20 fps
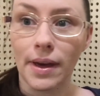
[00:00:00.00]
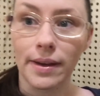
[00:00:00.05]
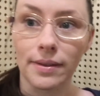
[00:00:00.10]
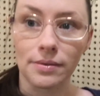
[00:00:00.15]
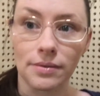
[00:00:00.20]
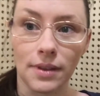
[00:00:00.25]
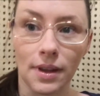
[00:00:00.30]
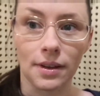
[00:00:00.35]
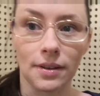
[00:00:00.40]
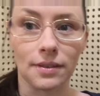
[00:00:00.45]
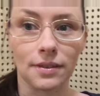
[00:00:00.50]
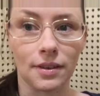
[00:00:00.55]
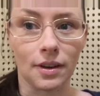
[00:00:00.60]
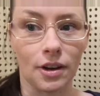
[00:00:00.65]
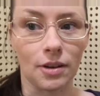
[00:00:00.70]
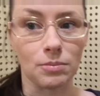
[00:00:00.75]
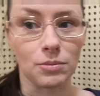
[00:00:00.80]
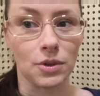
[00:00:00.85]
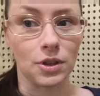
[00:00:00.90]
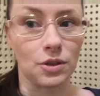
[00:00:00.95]
and then
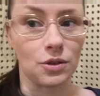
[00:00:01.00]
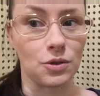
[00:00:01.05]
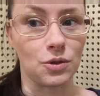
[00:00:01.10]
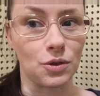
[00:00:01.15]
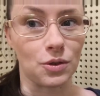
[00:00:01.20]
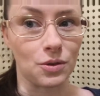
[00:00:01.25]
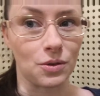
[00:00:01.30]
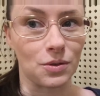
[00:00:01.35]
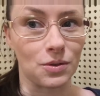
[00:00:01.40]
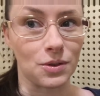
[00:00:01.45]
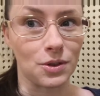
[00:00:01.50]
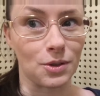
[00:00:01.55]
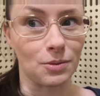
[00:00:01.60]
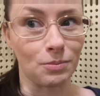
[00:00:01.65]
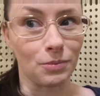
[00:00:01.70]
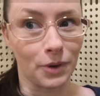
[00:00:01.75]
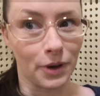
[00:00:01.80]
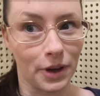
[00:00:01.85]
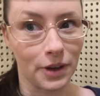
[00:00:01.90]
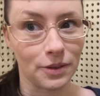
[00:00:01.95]
I'm going to do some
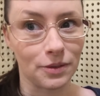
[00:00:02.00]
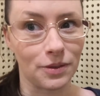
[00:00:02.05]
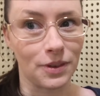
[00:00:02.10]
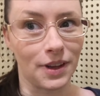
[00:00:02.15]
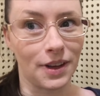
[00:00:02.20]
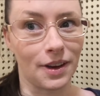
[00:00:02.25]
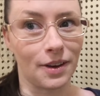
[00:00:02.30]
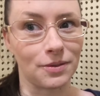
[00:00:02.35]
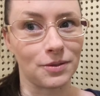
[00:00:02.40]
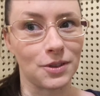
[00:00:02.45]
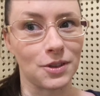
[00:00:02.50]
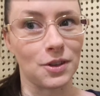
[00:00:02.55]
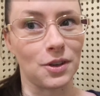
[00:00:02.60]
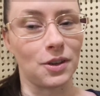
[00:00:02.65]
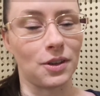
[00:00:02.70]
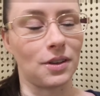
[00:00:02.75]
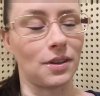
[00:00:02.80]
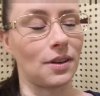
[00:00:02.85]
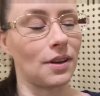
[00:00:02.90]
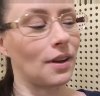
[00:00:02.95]
work for the
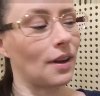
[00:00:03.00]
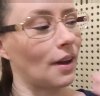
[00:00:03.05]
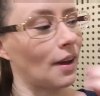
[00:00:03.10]
afternoon.